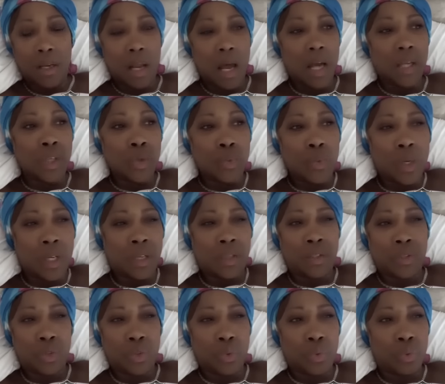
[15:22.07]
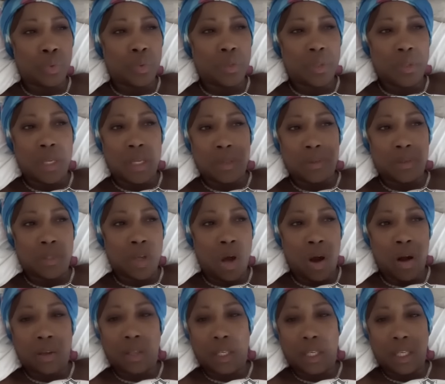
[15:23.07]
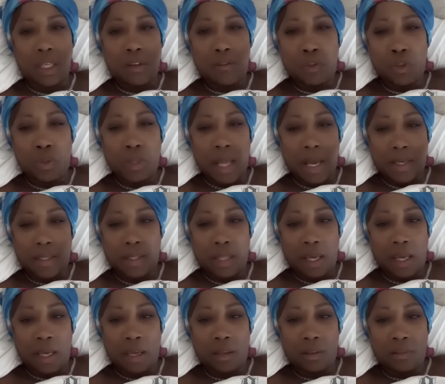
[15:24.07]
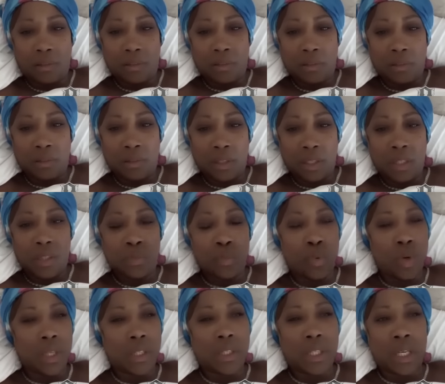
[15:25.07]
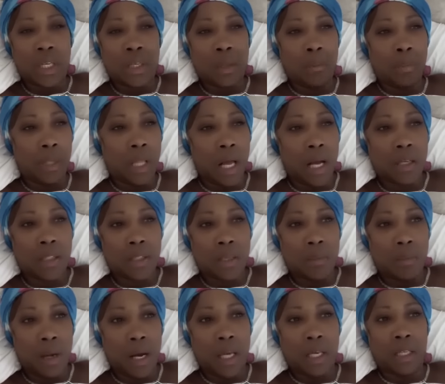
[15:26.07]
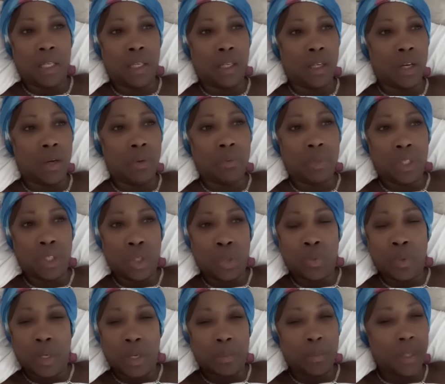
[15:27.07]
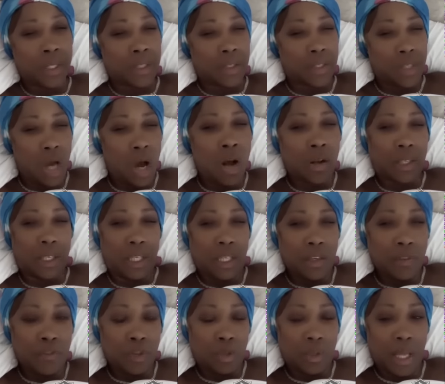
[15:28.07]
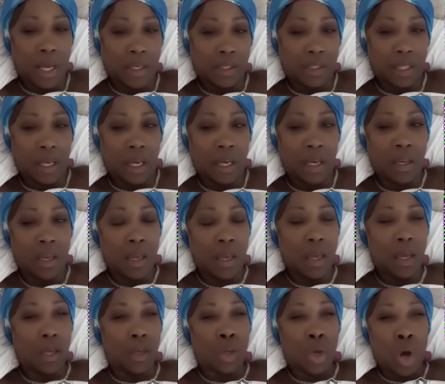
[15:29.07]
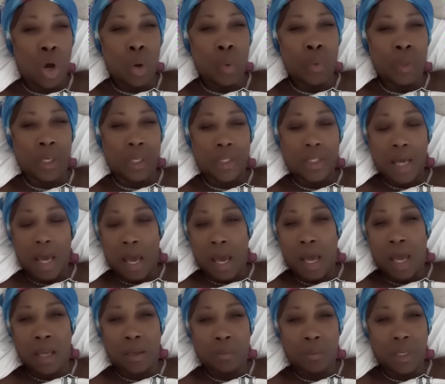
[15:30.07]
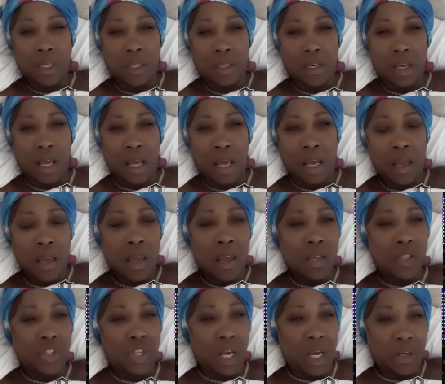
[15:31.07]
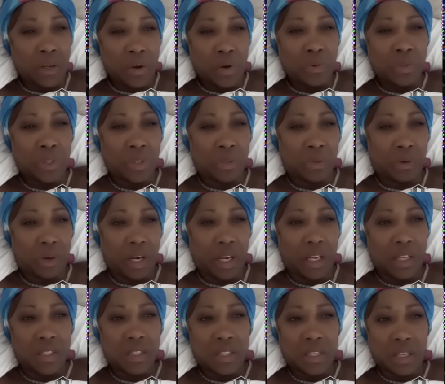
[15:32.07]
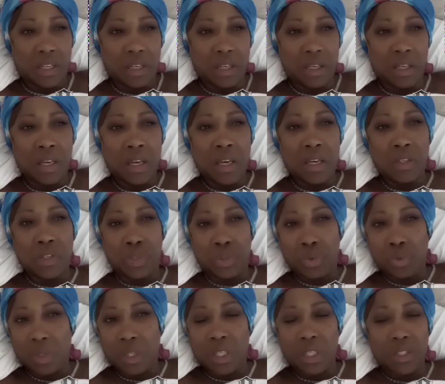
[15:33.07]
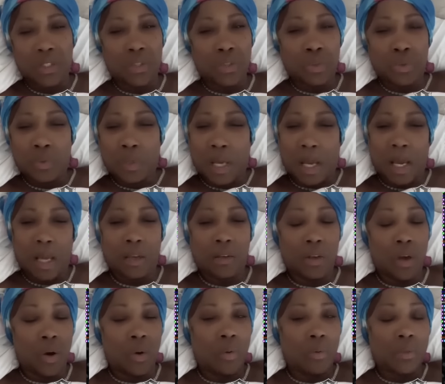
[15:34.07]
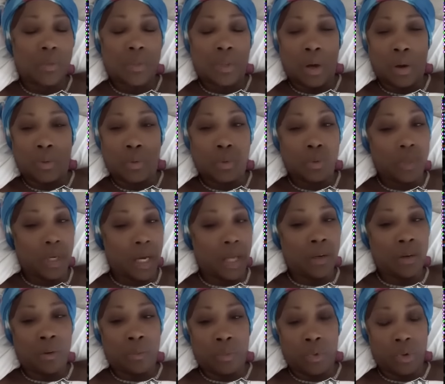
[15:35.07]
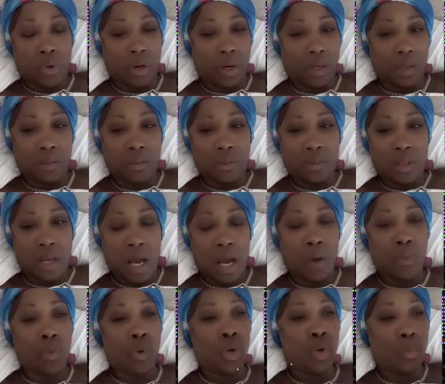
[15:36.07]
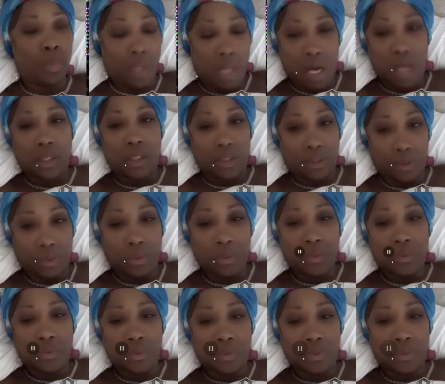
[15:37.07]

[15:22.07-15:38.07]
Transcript: Now you want to do talk evil like that? It's one thing to block somebody and don't deal with them, but to talk evil like that, and y'all want to tag me in that, check on your grandson, do this, do that. Don't, don't do that no more. I will block you.